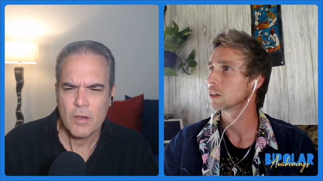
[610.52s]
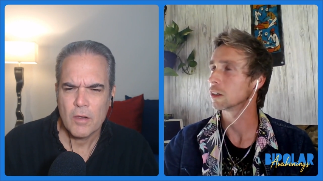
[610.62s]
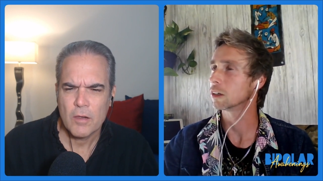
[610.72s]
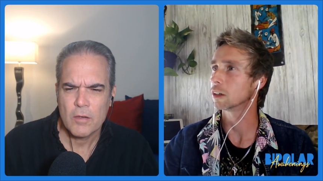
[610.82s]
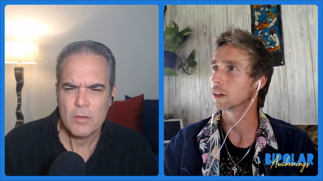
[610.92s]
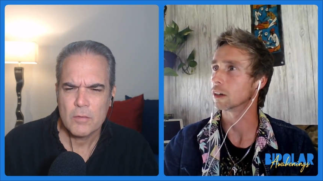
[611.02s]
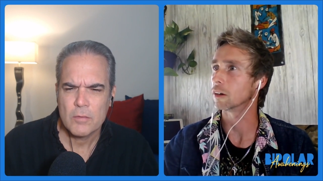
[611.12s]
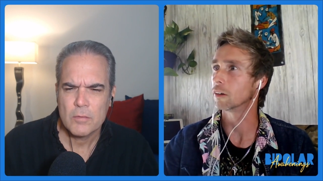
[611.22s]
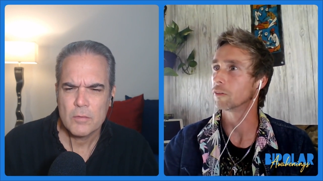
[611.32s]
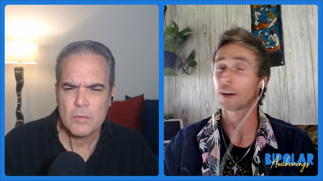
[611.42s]

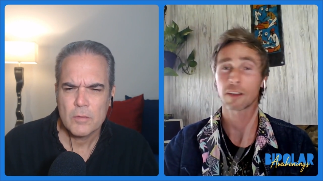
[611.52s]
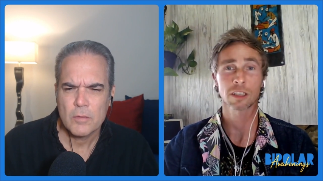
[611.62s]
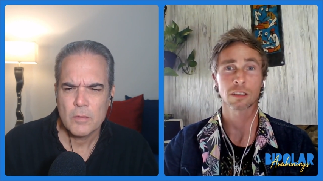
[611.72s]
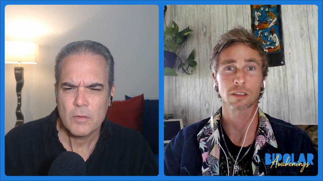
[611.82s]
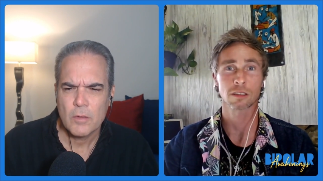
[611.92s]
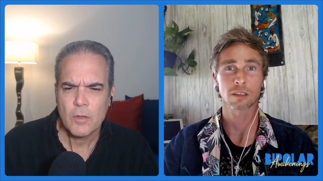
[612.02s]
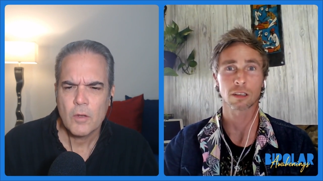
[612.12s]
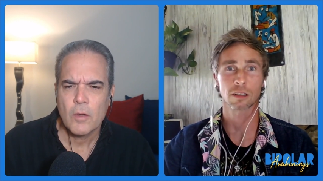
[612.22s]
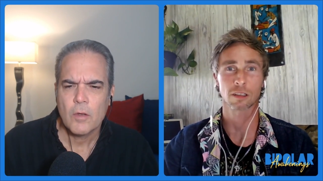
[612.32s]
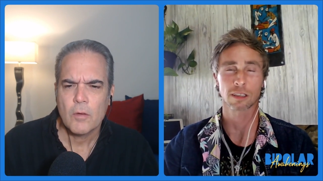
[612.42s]
Speaker 1: Uh, five years.
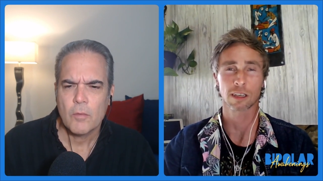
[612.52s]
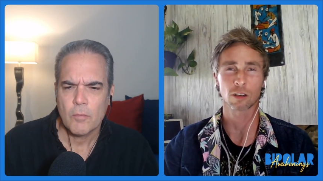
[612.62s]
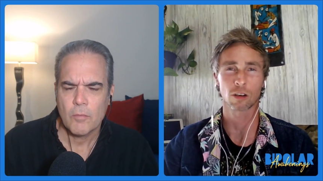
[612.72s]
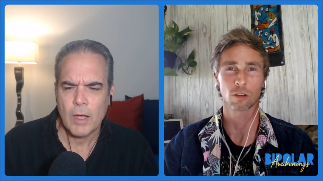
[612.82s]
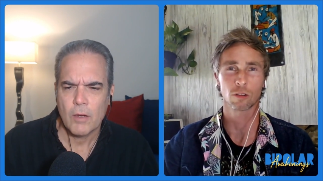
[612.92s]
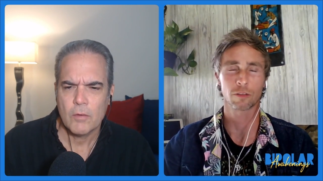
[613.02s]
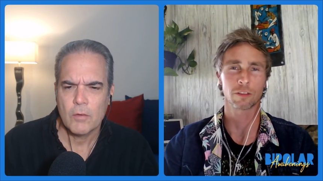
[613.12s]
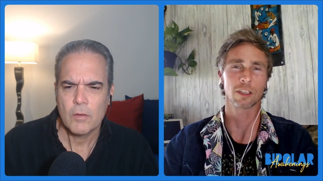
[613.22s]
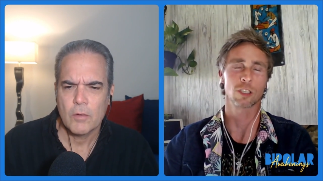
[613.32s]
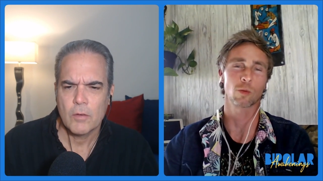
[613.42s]
Like I think I got wow. off
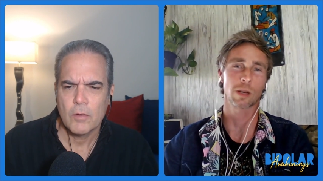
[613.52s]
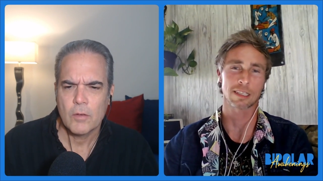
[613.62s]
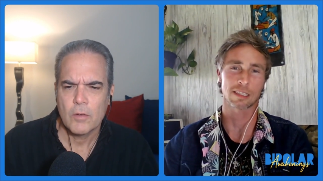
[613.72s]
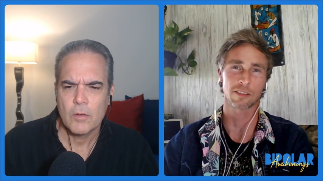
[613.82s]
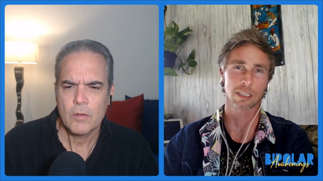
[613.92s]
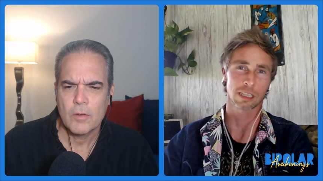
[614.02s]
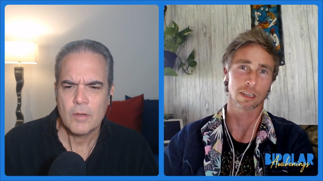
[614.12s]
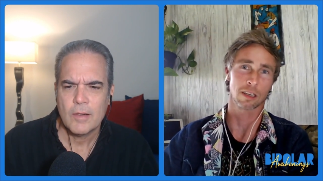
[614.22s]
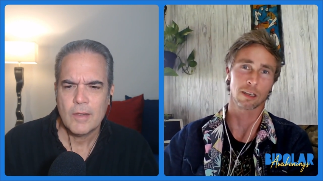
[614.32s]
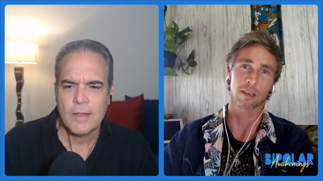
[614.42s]
in 2017.
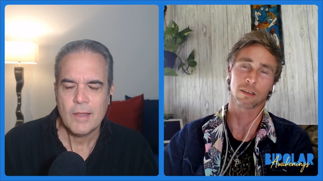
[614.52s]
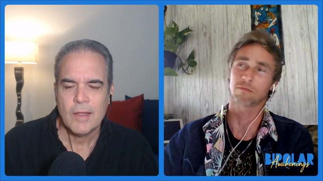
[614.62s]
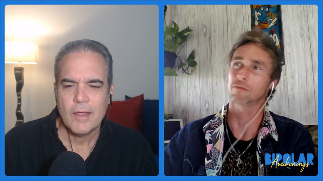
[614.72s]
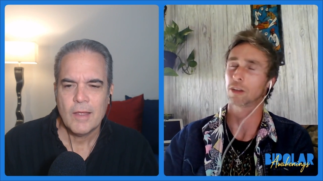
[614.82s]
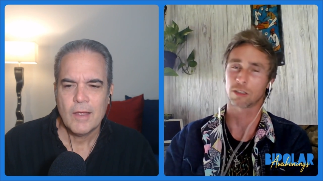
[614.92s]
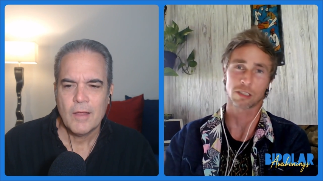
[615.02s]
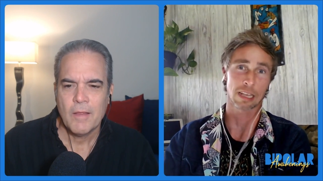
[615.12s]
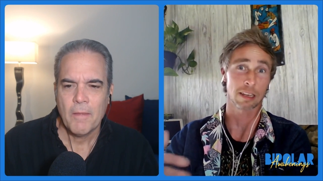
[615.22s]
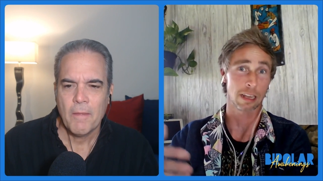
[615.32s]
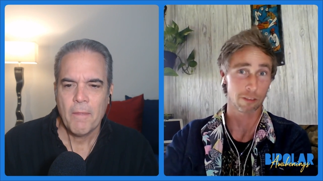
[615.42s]
And not to say
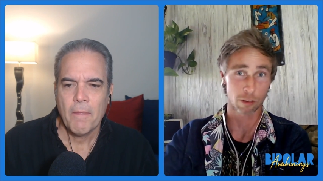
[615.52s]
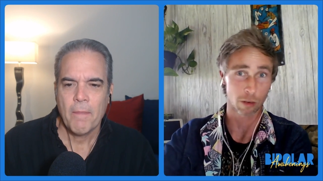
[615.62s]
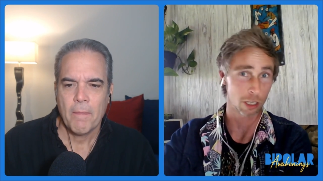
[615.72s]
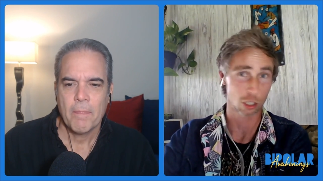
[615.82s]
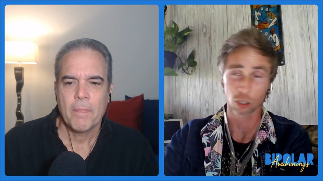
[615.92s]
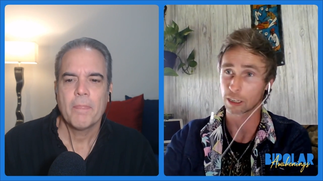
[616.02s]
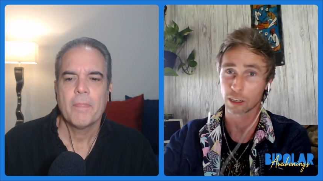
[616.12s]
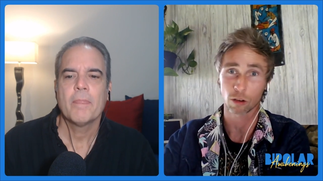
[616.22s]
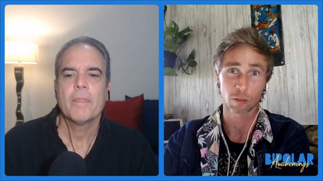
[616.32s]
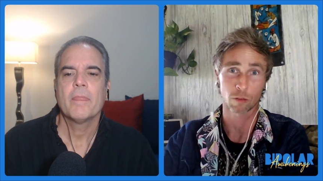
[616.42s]
that everyone should get
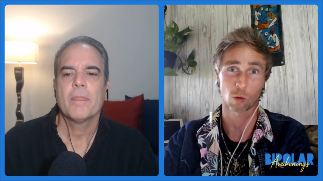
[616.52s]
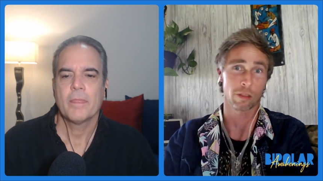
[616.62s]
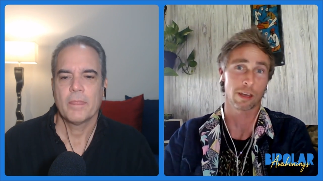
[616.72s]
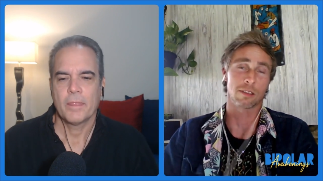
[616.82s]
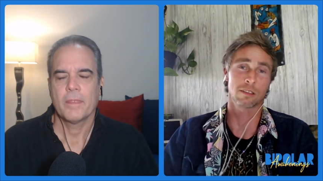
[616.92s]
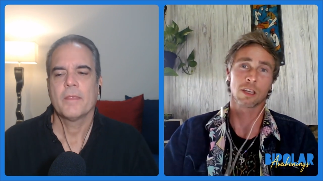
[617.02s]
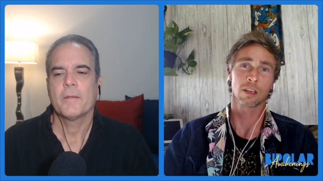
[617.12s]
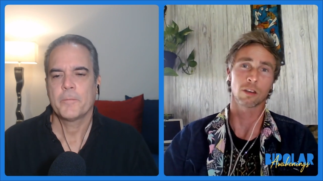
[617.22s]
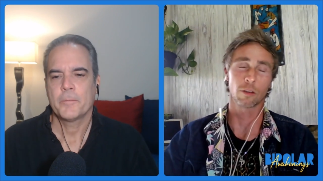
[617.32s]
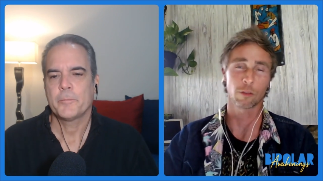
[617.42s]
off or that it's
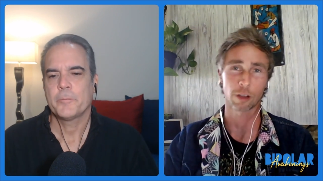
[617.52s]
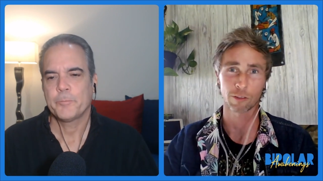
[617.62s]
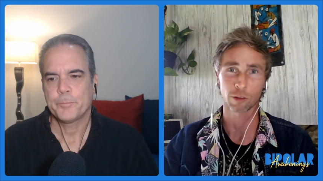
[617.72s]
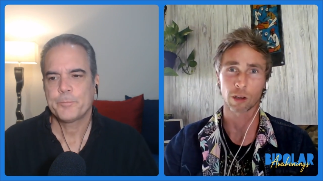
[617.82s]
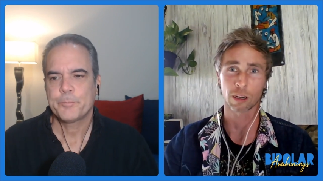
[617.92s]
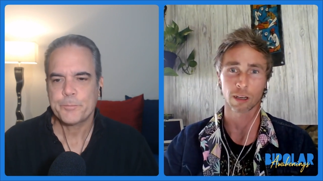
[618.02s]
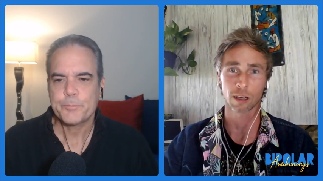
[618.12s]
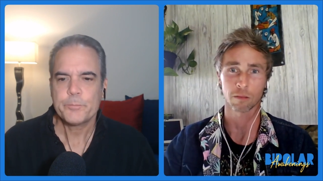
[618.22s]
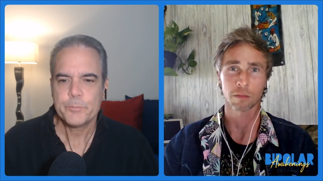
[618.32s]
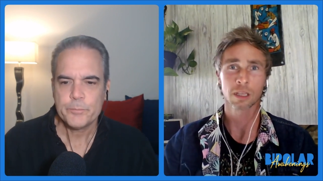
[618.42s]
not for everyone.
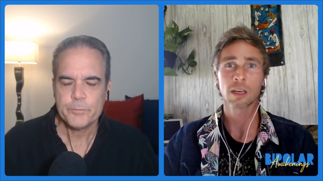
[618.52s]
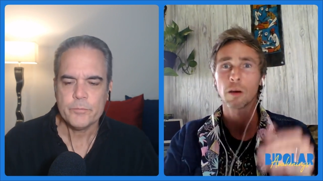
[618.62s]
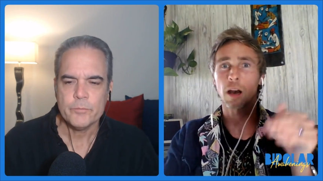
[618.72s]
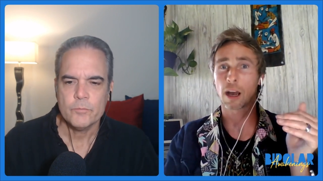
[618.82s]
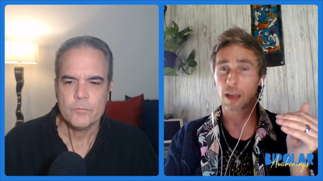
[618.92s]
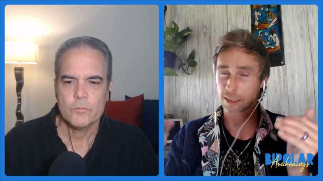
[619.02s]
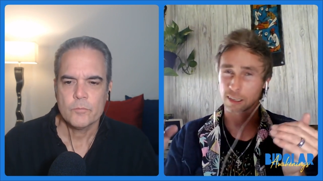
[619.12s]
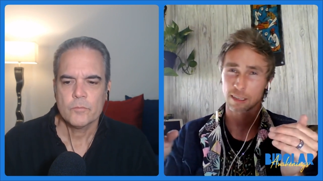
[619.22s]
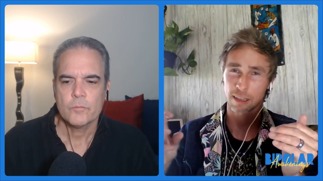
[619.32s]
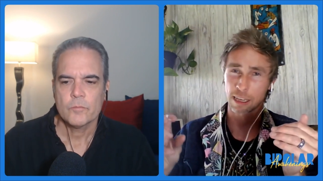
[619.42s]
Um, as I
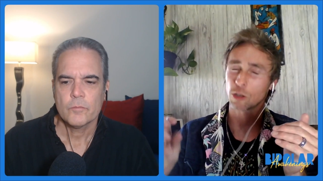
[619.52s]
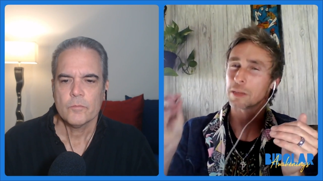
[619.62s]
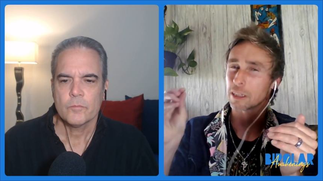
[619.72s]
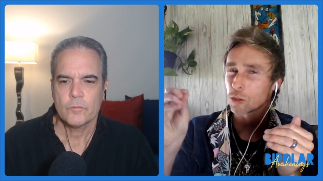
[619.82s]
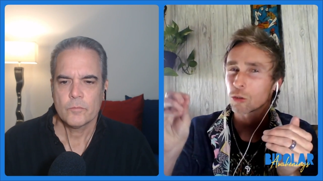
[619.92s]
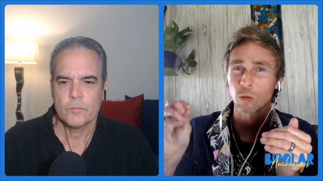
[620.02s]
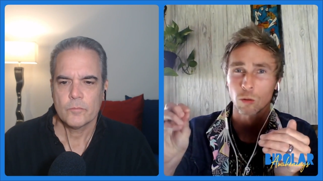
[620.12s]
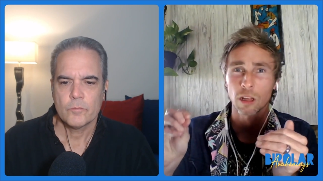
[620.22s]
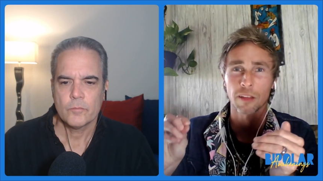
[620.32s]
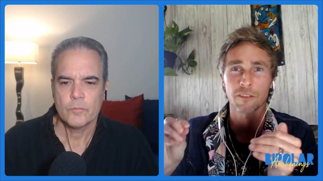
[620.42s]
said, they could be a tool.
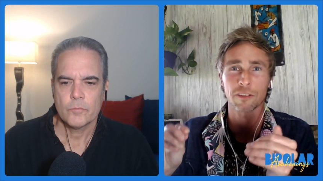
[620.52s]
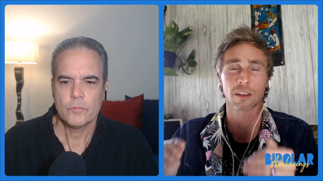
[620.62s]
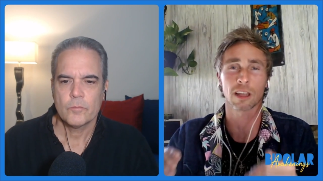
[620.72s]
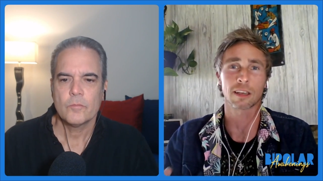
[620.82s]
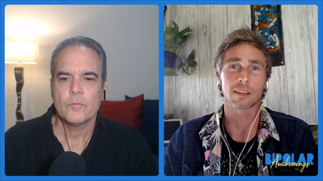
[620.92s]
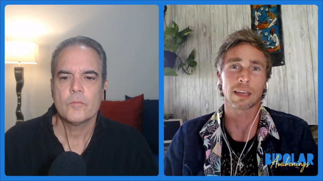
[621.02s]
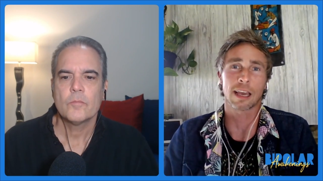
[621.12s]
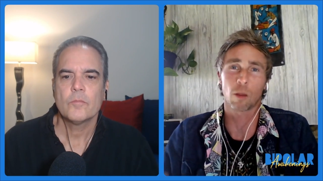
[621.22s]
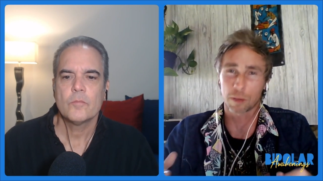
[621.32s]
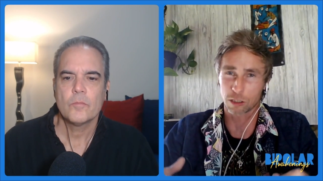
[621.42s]
I feel like they
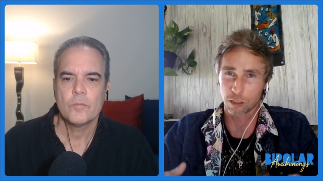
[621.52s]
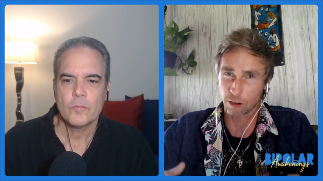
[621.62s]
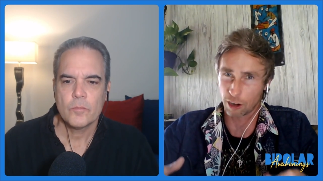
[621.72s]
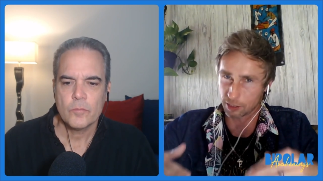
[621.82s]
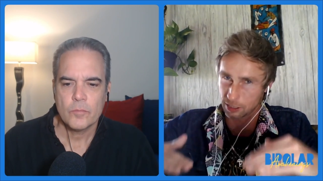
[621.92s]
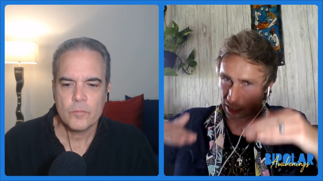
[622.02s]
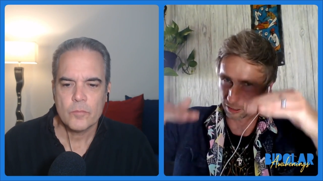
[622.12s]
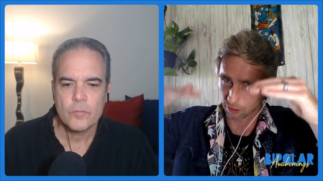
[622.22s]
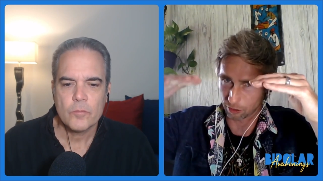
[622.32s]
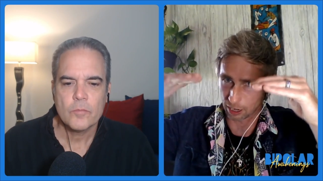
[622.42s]
help us to gravitate at
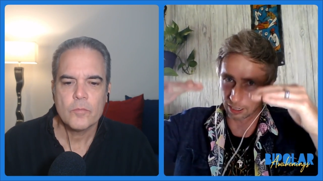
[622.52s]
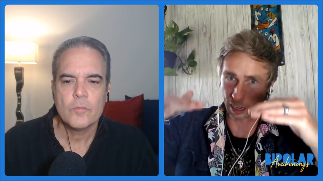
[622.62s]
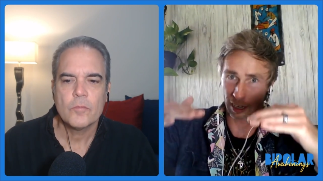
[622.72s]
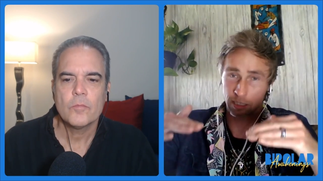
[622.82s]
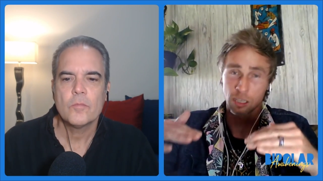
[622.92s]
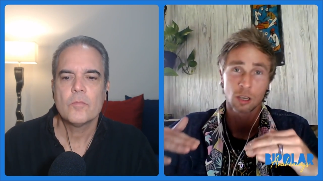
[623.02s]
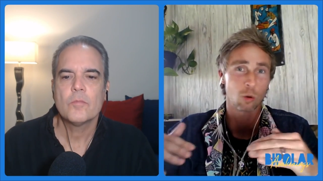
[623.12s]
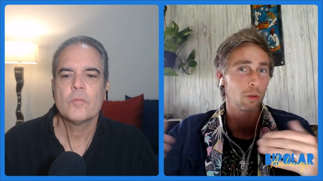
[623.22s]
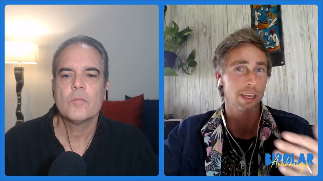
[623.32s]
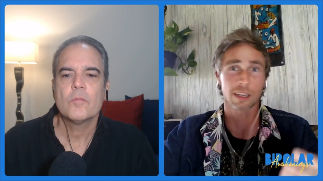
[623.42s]
the right height,
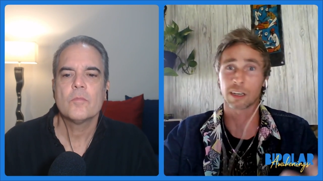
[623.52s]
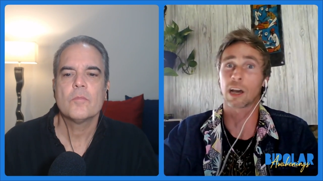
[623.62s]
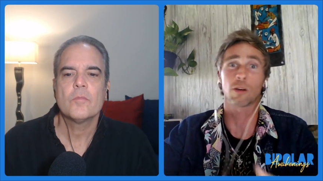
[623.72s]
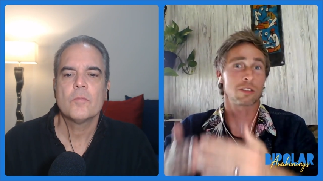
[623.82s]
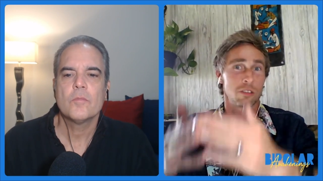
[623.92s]
or they can allow us to